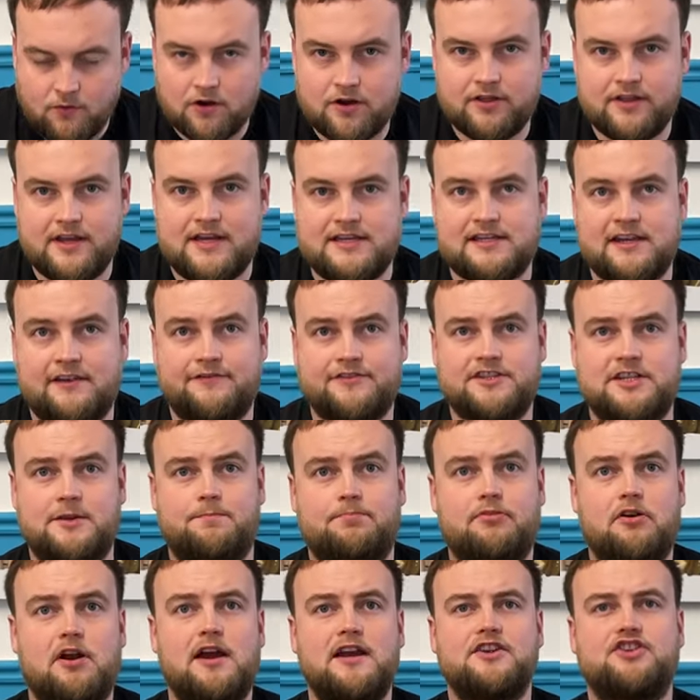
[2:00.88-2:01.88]
one of these have
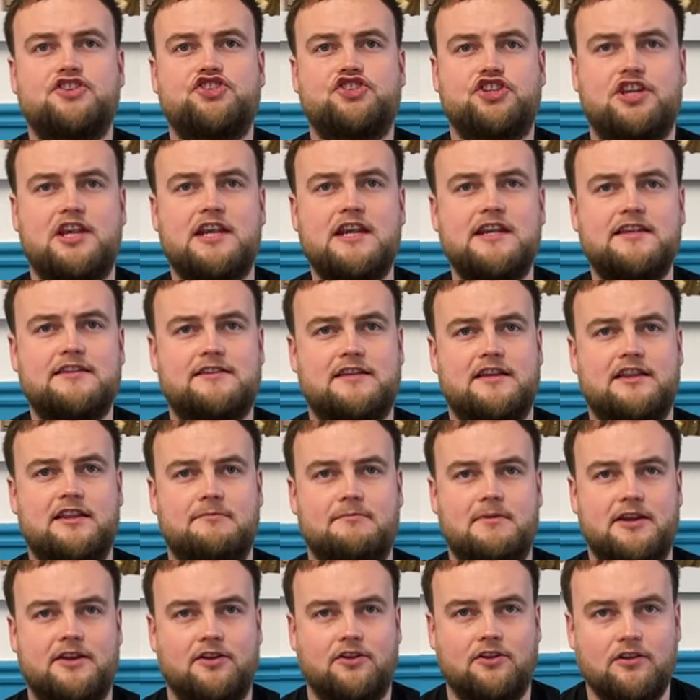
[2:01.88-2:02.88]
surprise cheese in the
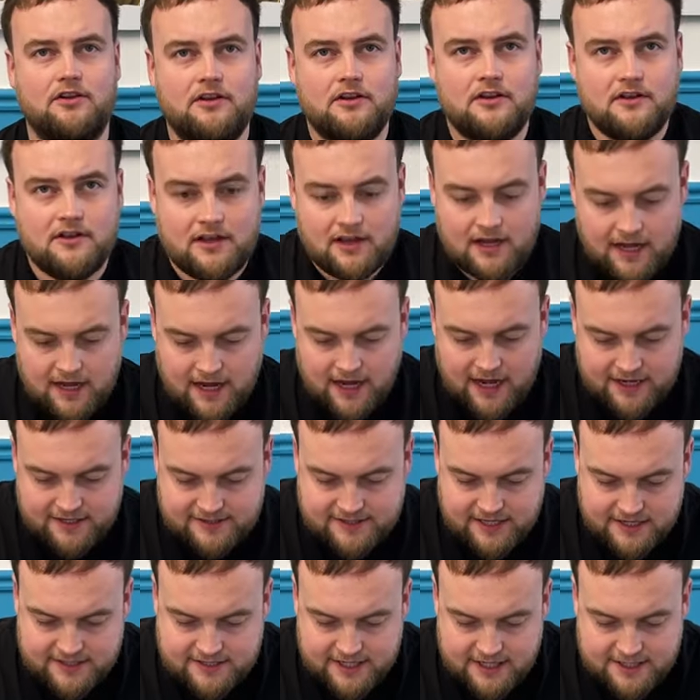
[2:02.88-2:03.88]
middle. That's right.
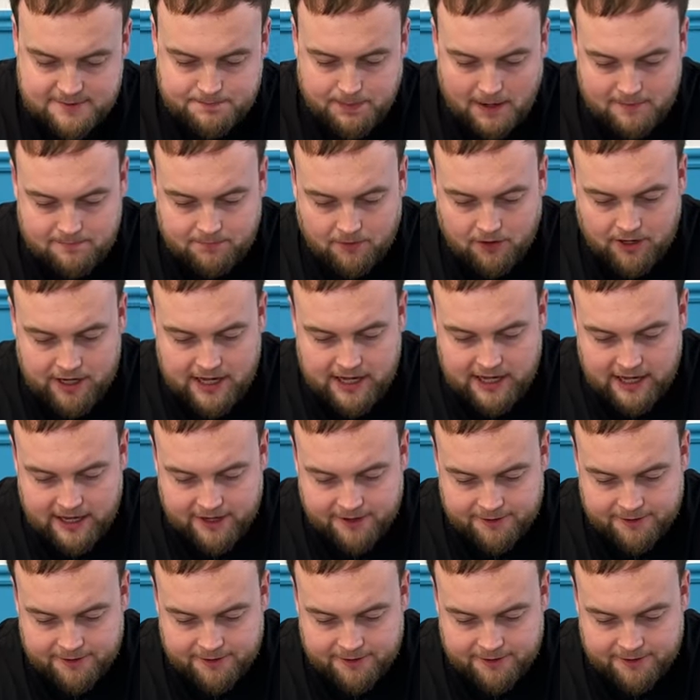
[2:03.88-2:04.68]
Is this this bad boy here? That